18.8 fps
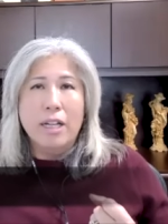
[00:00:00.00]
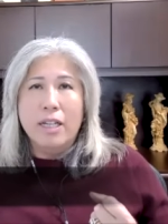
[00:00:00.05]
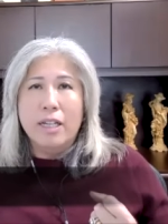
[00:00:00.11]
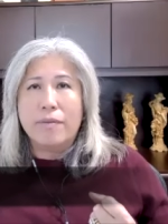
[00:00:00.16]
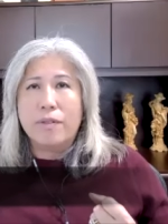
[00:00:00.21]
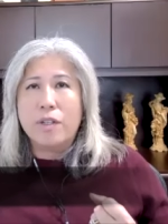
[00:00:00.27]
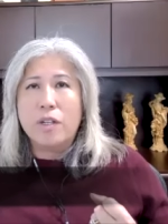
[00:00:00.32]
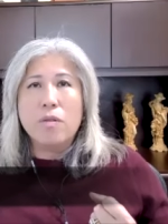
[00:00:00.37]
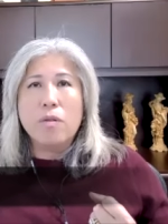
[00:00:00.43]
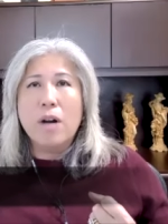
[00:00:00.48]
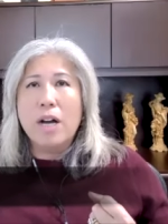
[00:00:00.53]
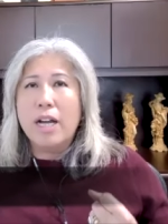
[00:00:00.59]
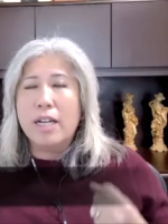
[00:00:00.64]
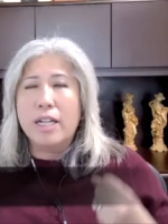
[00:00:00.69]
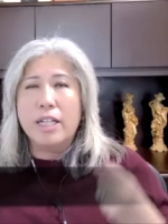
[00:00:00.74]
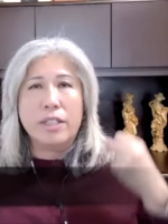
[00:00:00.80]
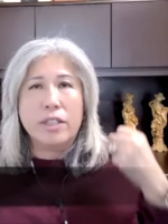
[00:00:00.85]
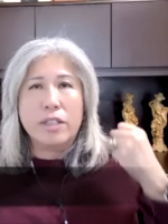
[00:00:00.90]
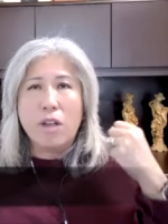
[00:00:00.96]
if you
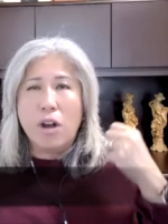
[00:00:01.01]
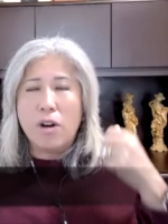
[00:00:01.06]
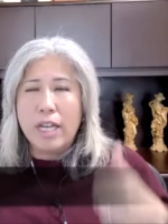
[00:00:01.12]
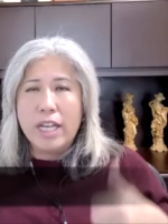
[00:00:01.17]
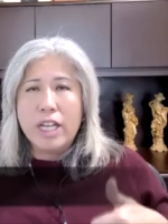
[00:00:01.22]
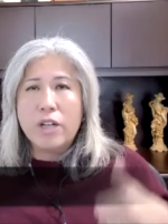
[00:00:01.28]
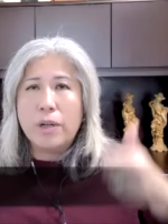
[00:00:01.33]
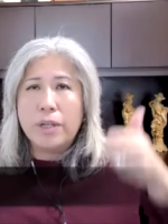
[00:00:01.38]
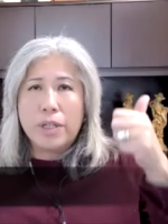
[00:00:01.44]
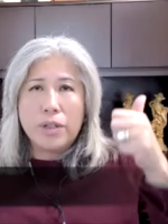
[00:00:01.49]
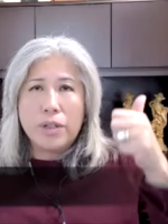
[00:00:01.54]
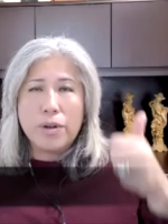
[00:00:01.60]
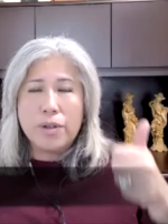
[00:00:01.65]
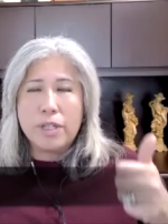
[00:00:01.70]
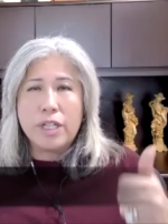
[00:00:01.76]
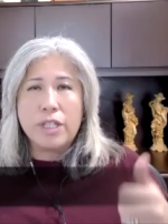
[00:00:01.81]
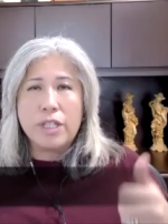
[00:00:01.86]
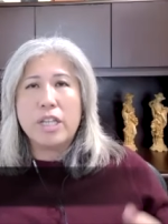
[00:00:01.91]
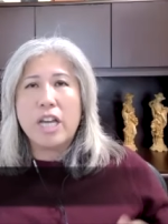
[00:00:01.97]
want to start increasing your
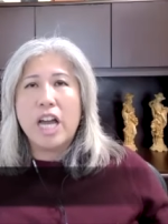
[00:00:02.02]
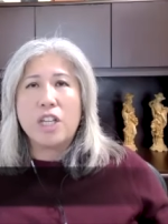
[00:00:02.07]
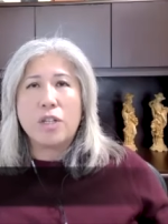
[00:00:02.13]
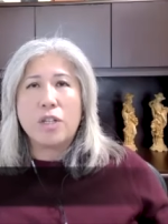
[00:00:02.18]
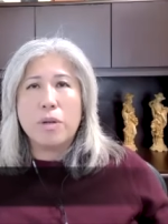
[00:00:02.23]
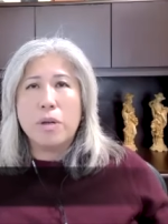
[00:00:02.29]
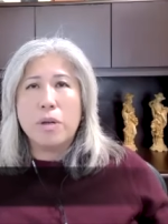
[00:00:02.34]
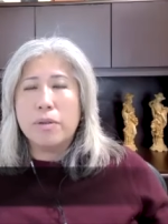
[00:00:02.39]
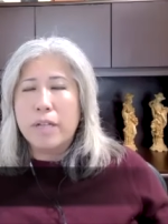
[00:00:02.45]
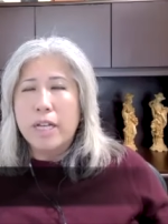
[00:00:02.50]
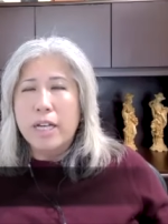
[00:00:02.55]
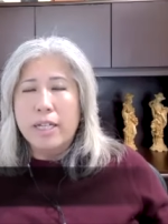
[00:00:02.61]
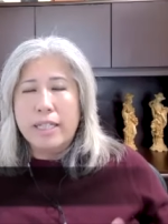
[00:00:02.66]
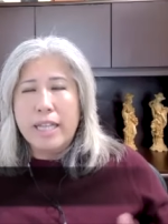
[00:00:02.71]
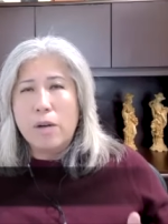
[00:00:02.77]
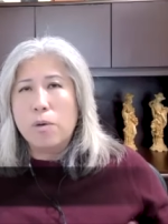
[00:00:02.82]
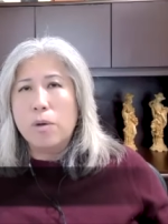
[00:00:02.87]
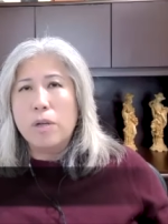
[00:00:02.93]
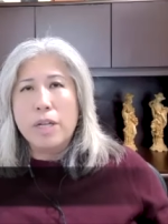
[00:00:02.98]
testosterone,
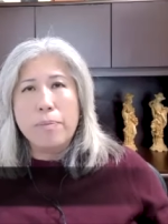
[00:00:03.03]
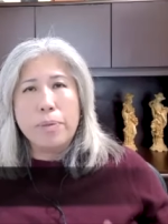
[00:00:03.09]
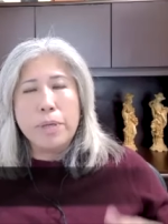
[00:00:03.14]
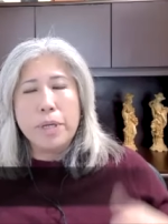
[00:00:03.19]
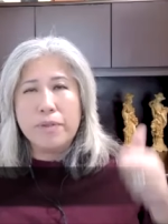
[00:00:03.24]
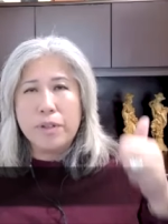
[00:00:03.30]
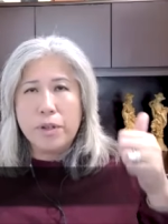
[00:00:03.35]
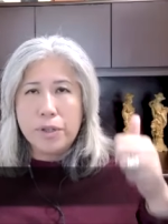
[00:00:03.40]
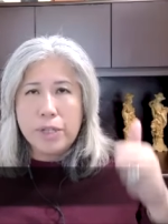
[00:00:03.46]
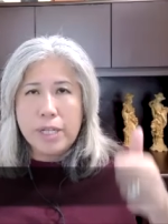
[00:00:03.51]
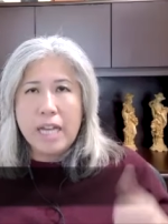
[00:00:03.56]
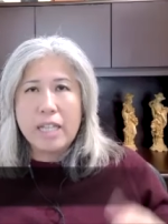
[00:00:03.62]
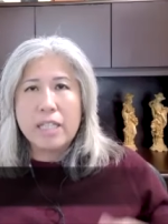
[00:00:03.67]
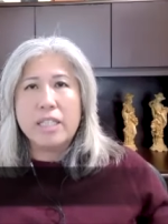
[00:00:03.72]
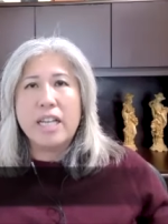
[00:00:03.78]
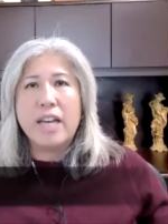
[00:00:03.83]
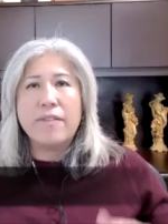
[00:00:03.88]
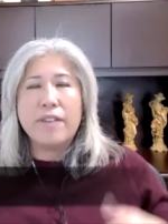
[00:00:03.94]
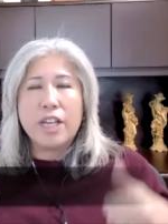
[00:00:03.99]
that will improve your
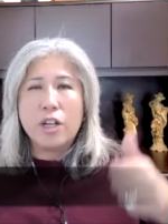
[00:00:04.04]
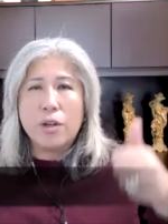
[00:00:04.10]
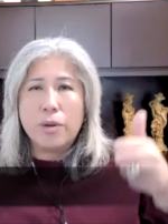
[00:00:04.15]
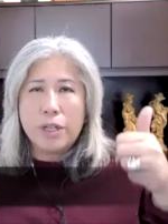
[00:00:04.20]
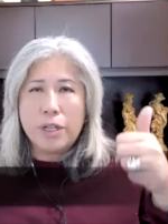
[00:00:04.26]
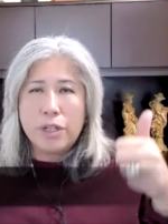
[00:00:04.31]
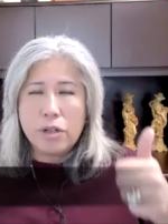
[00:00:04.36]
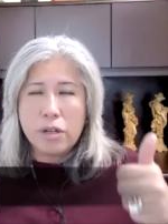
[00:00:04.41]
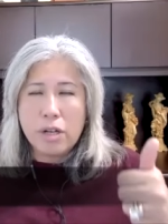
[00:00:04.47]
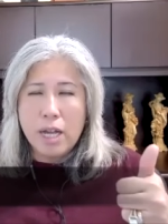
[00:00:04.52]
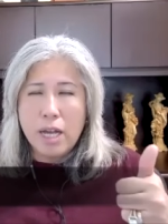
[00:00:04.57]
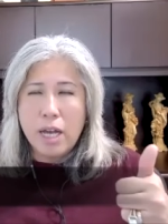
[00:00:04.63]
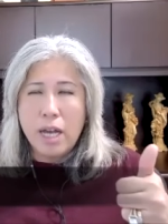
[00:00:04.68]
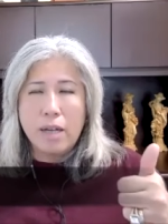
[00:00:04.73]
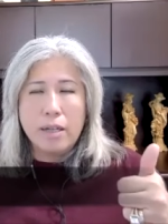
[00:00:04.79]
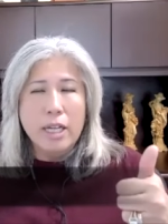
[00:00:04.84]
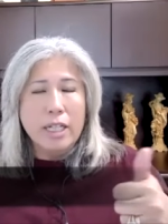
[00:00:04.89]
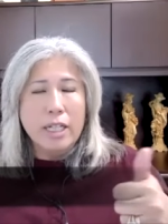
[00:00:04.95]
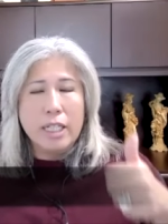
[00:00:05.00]
sex life, increase your,
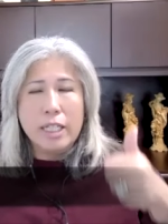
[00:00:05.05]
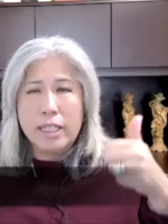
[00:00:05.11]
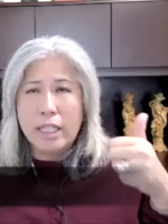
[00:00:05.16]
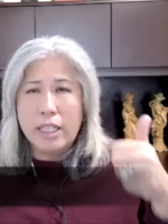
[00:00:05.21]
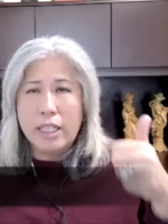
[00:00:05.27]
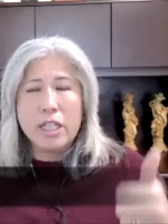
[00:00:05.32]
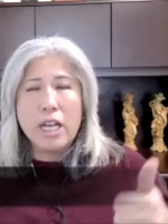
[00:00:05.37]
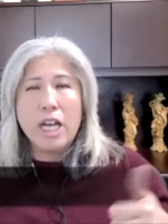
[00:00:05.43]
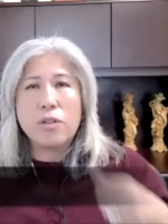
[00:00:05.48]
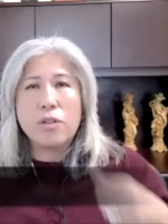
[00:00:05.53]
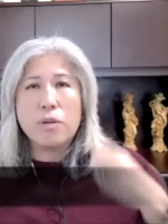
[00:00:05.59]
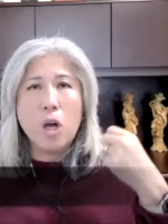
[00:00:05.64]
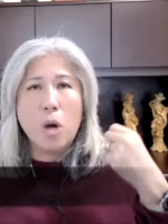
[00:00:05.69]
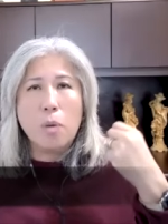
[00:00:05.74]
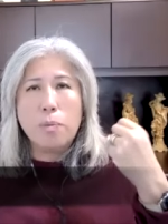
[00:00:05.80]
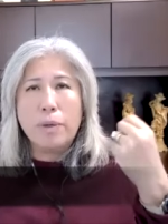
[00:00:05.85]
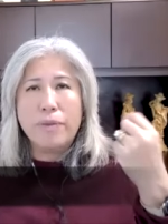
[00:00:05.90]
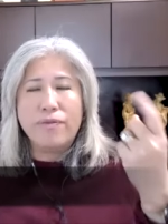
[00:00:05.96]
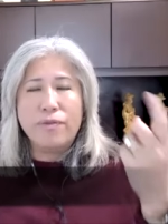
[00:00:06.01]
uh, testosterone
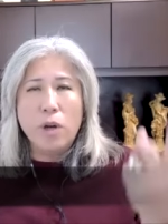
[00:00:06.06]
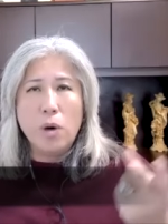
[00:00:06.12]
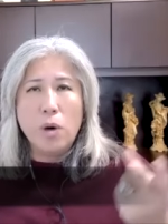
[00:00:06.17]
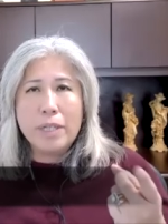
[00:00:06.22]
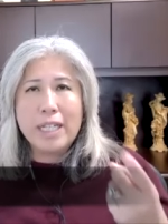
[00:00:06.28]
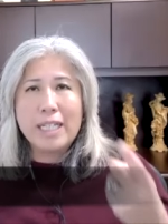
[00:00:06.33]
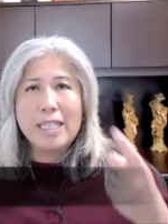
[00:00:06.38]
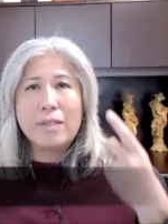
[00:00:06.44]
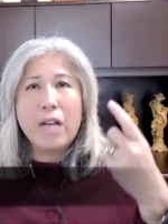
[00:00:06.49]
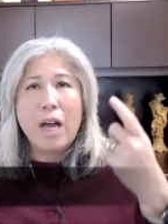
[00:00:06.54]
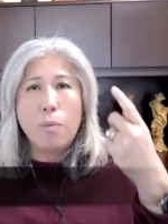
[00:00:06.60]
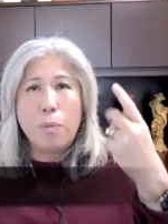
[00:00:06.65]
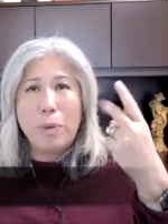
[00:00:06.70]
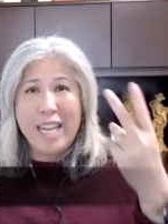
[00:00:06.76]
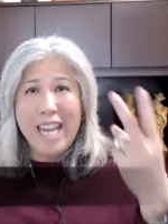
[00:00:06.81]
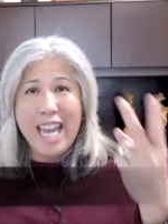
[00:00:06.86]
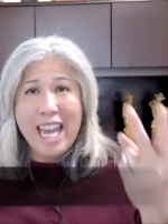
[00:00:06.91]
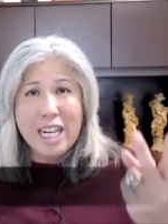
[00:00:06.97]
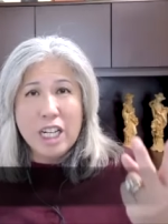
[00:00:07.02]
help with focus, help
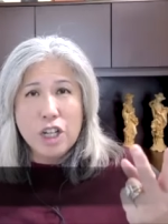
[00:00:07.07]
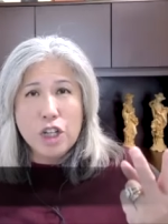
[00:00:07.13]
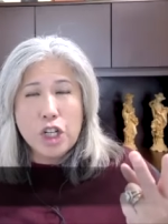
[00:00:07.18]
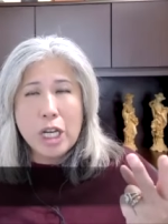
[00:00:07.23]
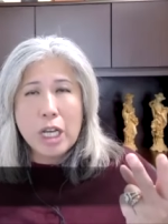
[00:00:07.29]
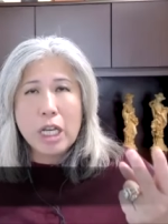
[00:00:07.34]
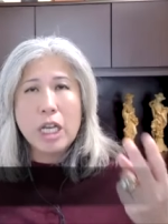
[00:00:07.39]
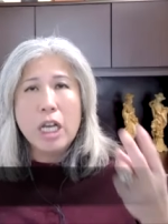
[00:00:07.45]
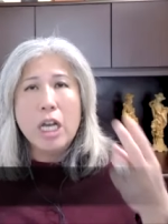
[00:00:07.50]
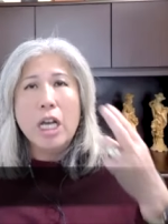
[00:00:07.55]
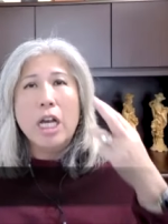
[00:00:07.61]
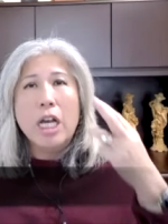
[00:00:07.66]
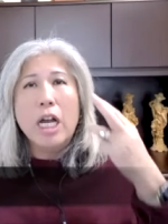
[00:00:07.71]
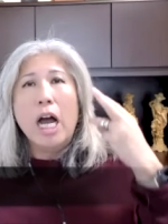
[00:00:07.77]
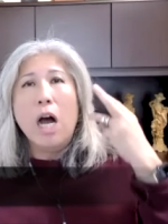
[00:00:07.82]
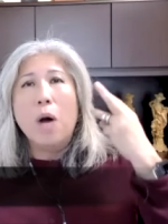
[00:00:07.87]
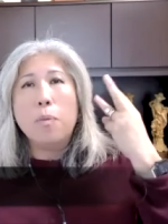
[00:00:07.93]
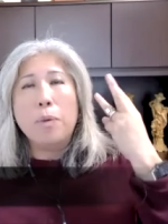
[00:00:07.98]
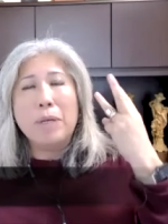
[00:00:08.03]
with energy,
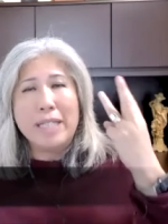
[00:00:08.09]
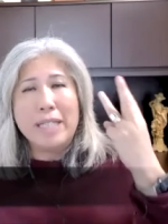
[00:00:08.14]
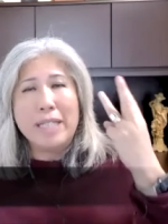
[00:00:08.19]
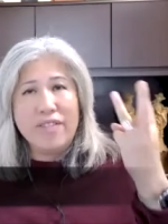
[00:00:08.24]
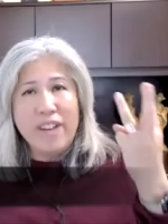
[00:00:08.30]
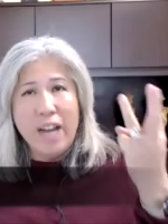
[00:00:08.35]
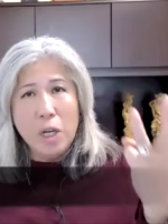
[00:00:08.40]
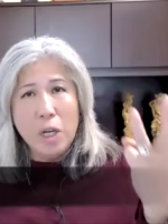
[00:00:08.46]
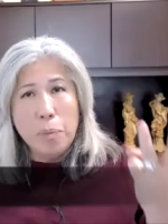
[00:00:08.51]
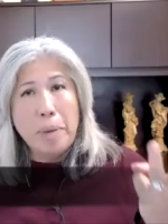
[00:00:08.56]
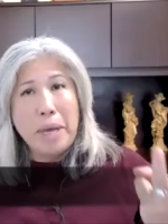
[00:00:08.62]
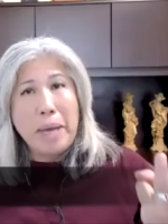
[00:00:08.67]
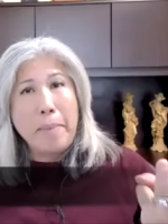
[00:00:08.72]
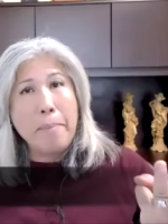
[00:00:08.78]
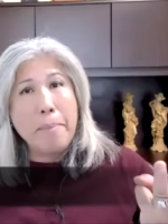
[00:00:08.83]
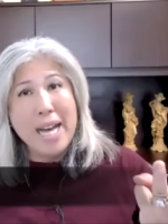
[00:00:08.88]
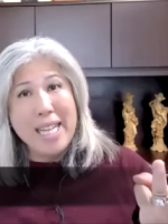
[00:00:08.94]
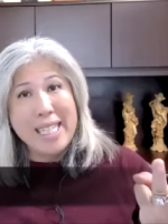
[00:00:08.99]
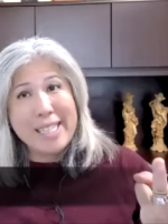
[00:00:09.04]
help with
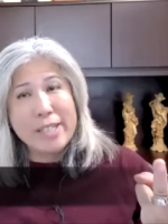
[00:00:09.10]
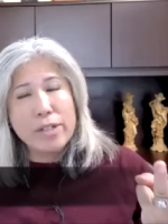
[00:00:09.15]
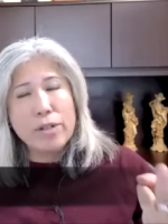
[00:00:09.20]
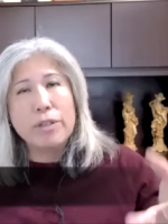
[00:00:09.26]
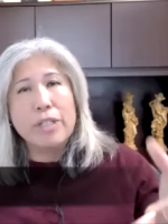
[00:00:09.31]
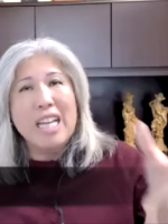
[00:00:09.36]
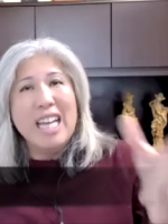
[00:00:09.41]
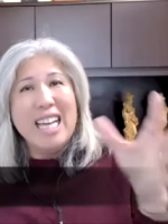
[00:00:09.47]
developing muscle,